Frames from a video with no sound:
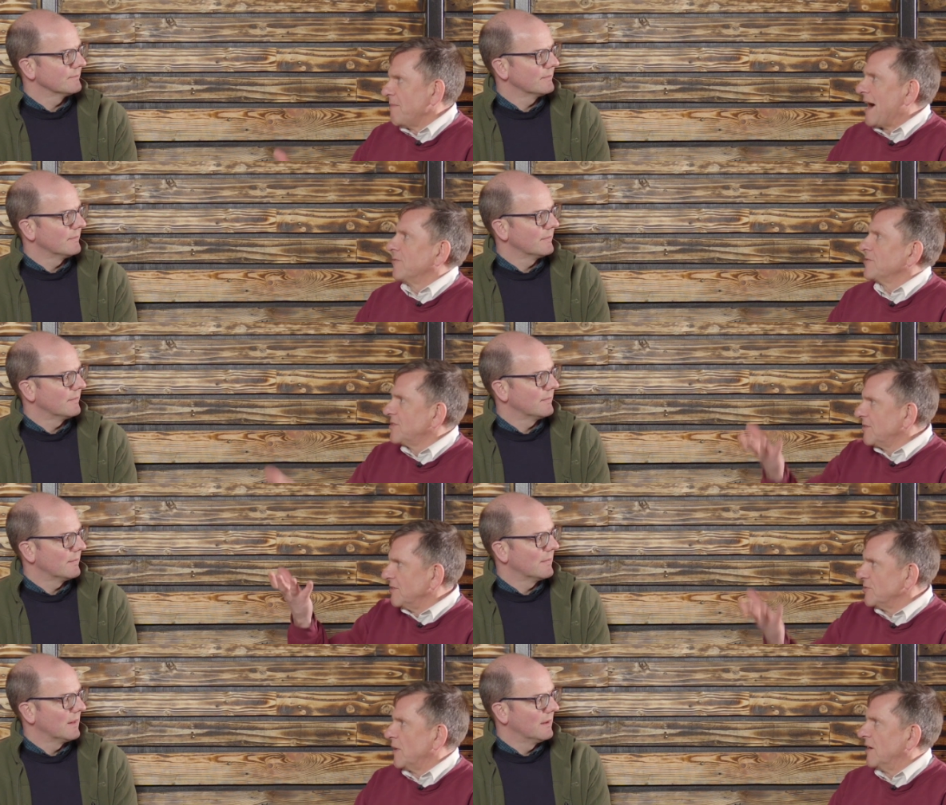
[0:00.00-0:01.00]
Speaker 1: amount
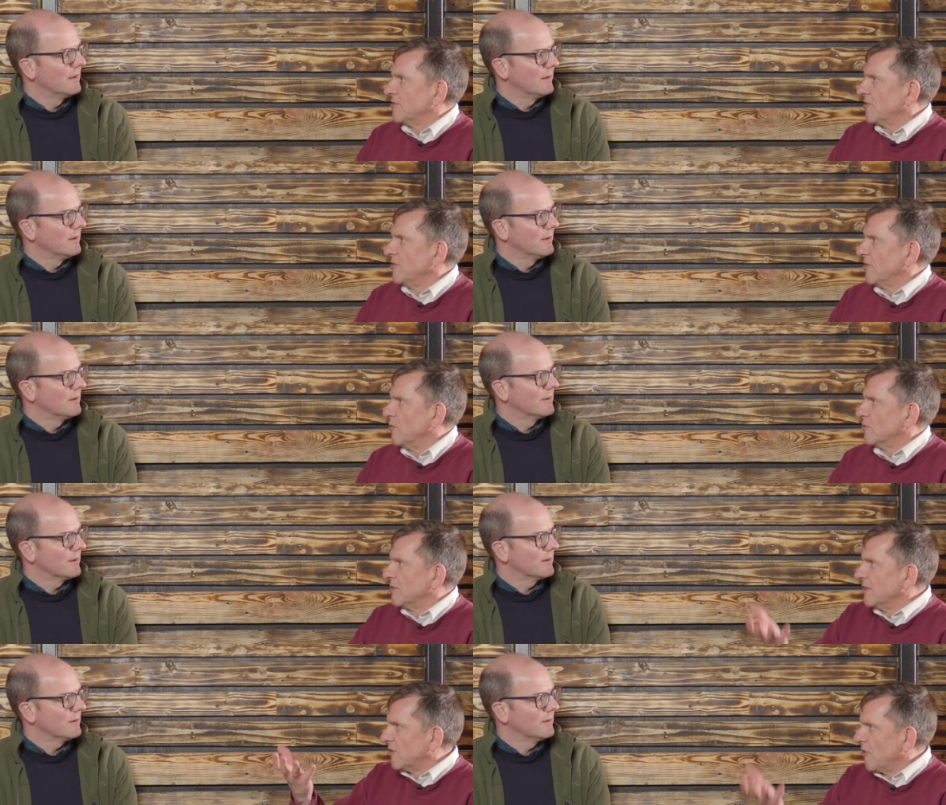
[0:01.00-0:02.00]
as well. So you can
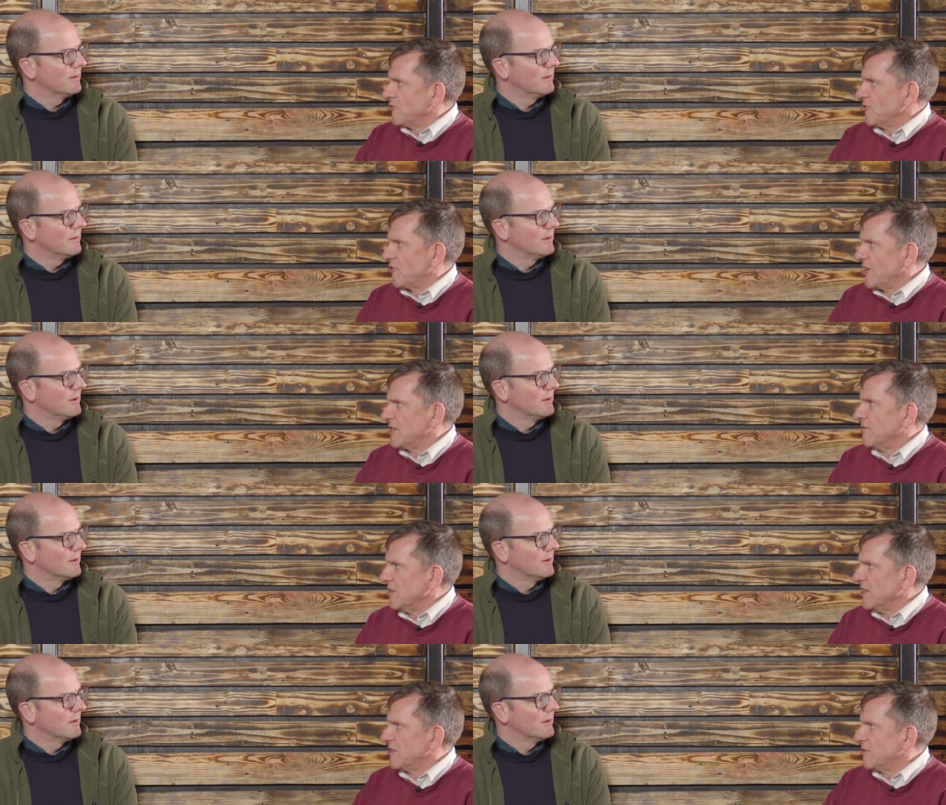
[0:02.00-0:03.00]
alter the concentration
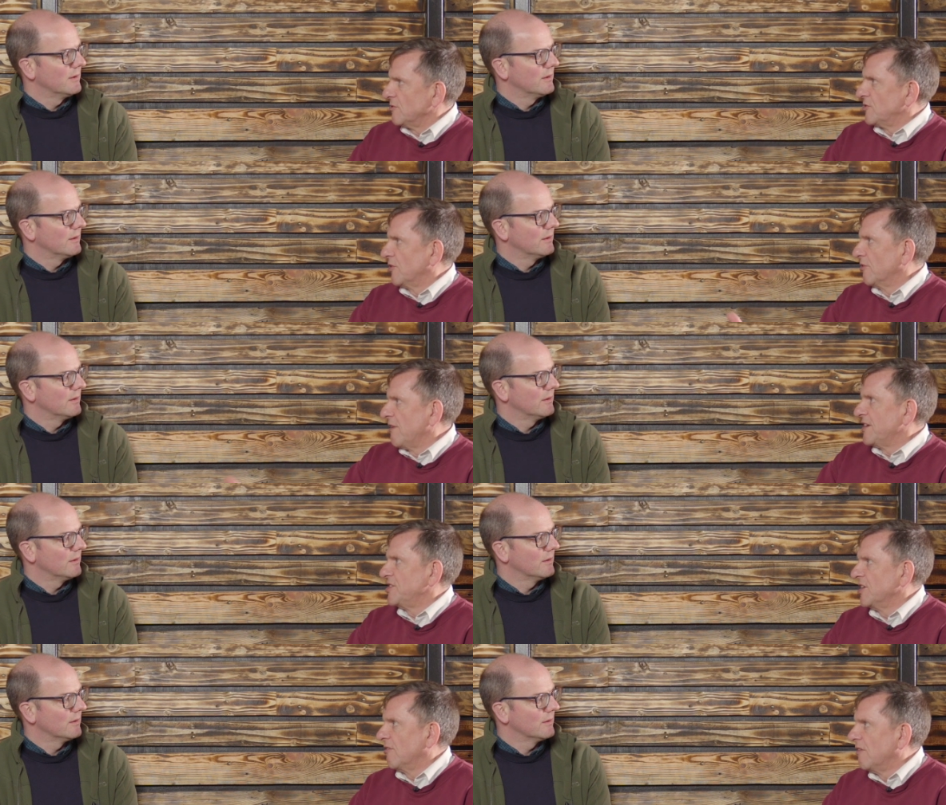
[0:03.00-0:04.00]
of yeast to sugar
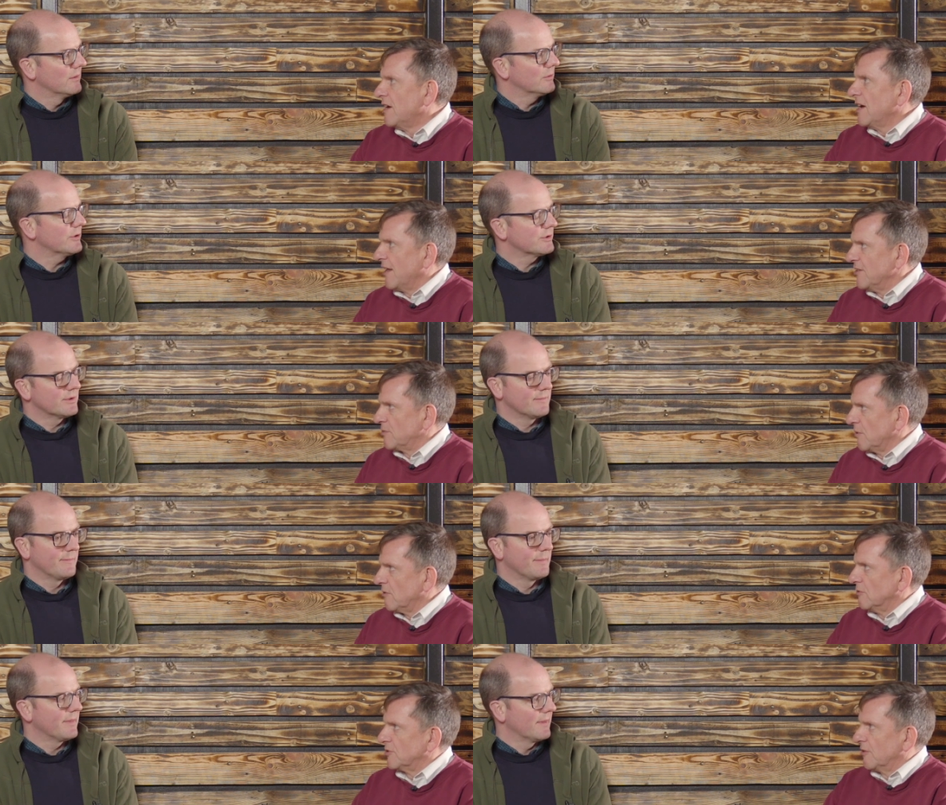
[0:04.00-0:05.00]
ratio, and this
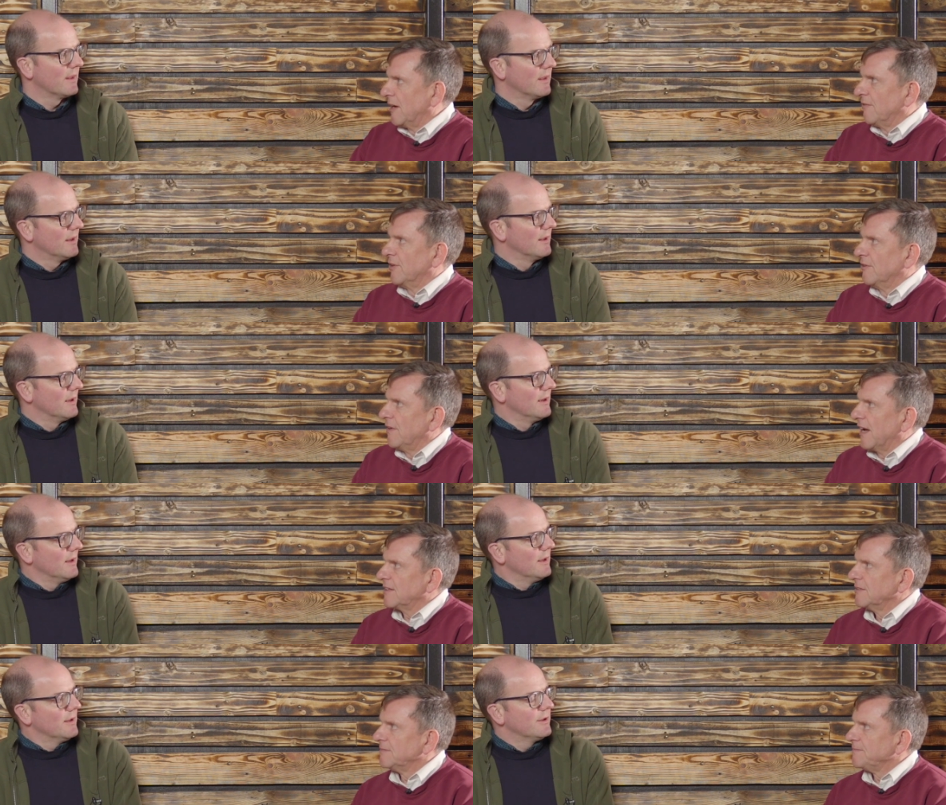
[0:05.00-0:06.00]
will also have an
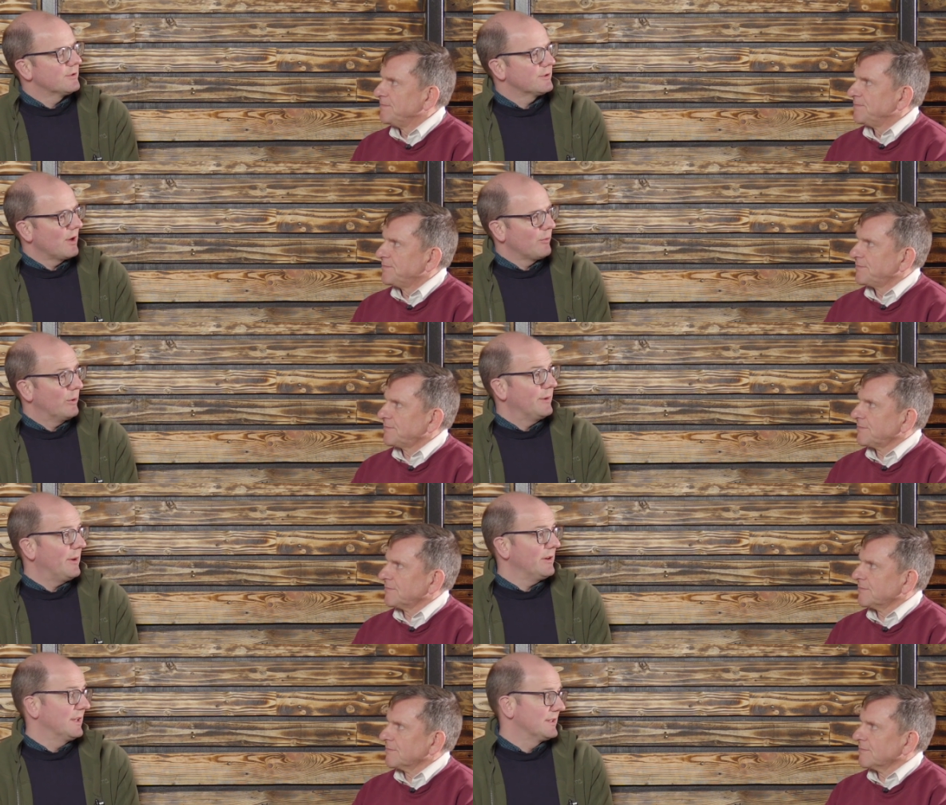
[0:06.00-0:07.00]
effect.
Speaker 2: There's uh, wheat
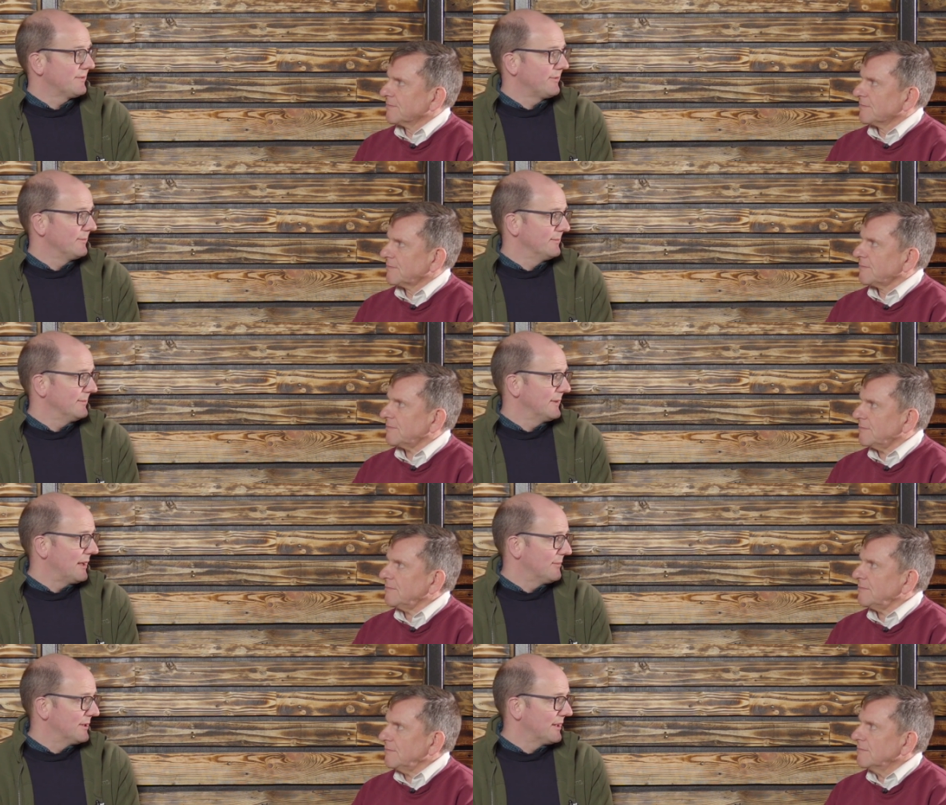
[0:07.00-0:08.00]
beer yeast from
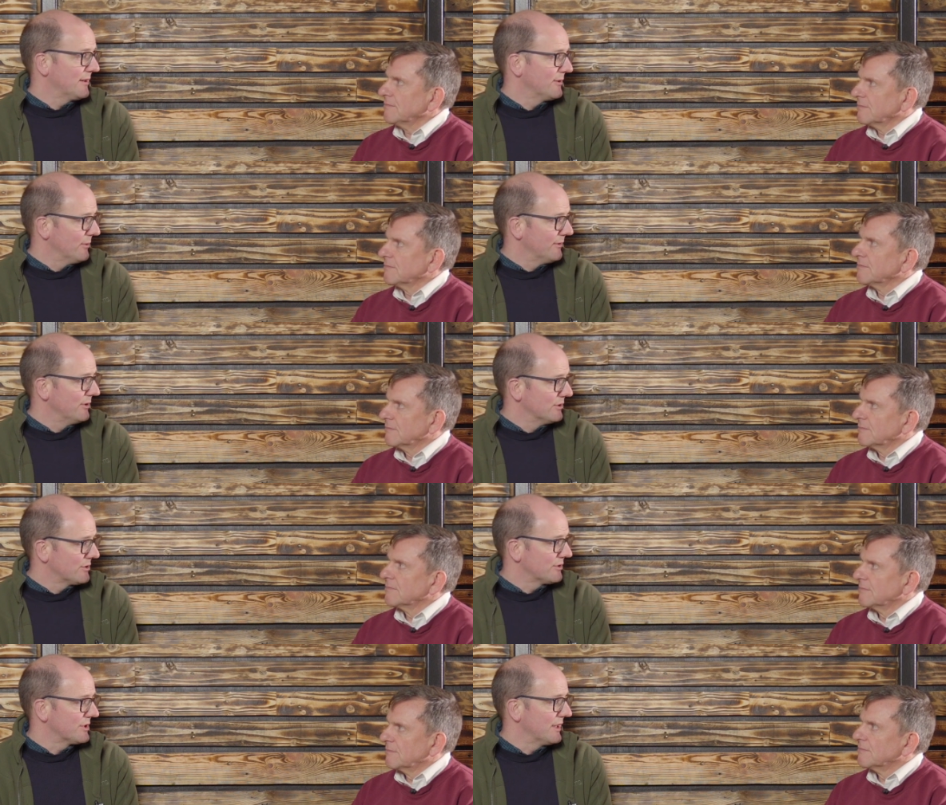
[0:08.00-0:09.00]
Lallemand there that we've
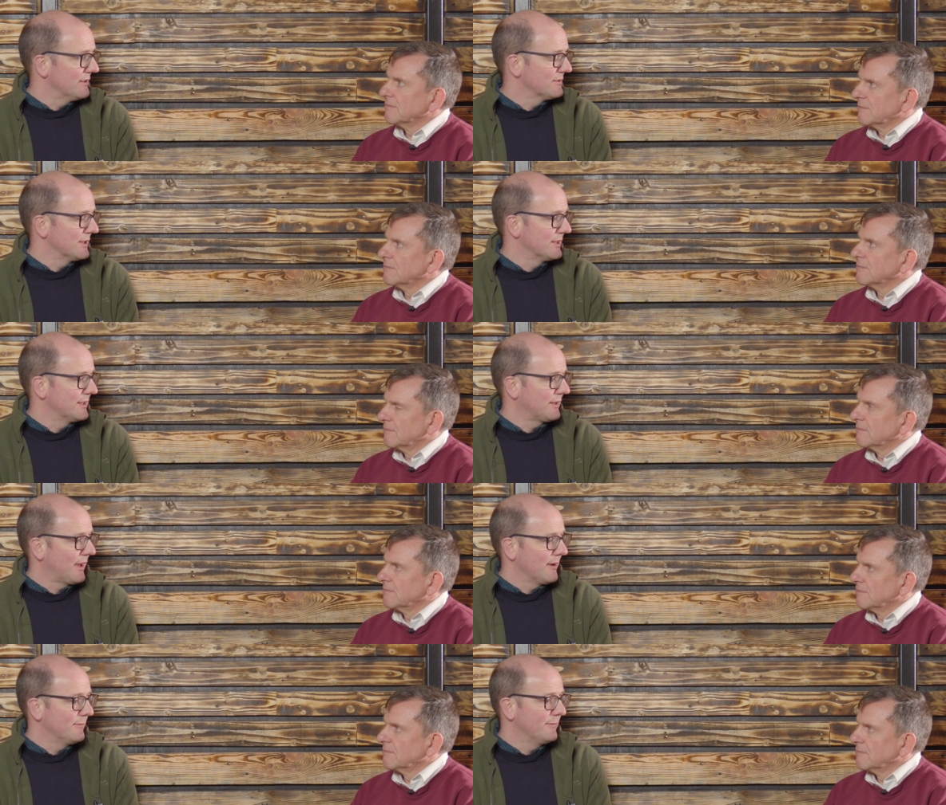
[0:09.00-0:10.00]
used ourselves, and
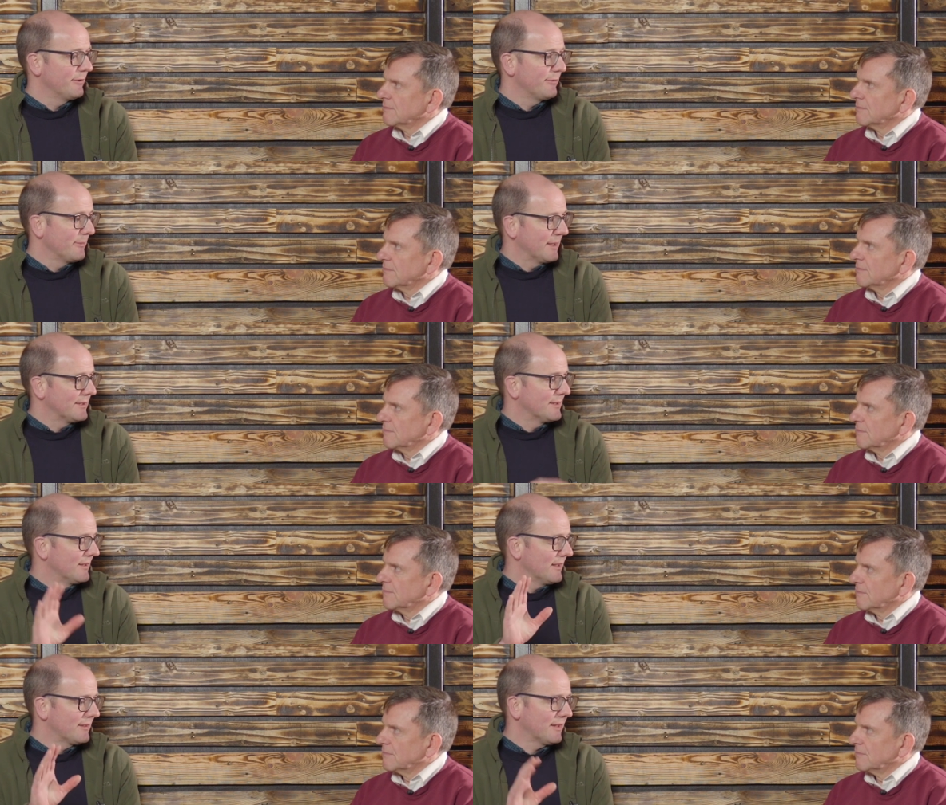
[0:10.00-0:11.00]
um, if you ferment
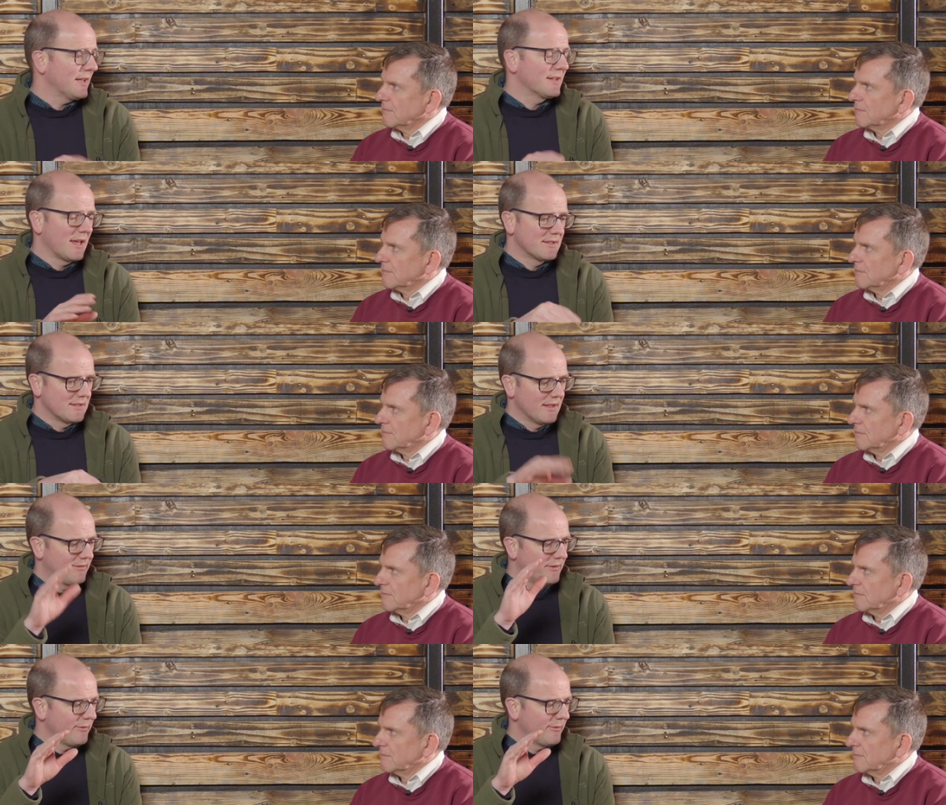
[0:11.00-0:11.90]
it, I think it, it, if you